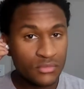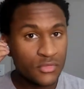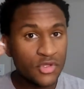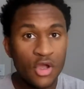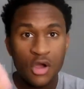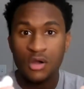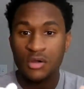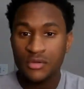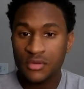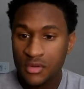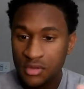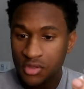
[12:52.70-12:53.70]
Y'all,
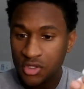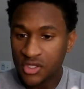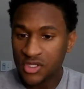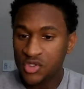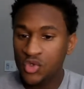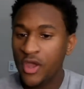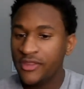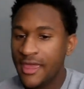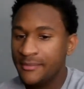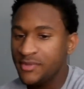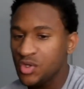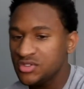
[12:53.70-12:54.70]
you hear
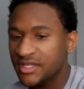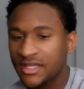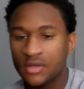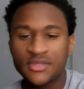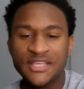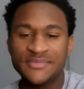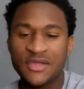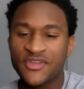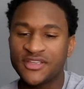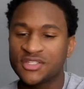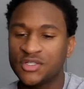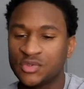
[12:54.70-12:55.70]
that music? That's my
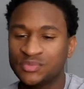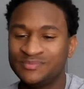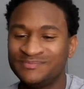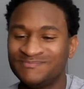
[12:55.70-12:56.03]
ringtone.